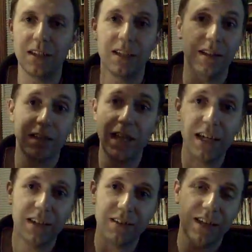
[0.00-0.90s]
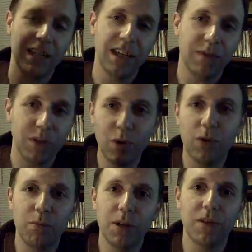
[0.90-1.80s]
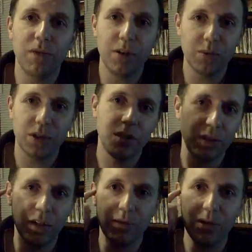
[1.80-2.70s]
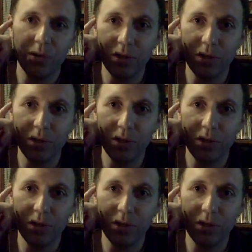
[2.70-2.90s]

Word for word: And Linnea, if you know her from other films and other interviews,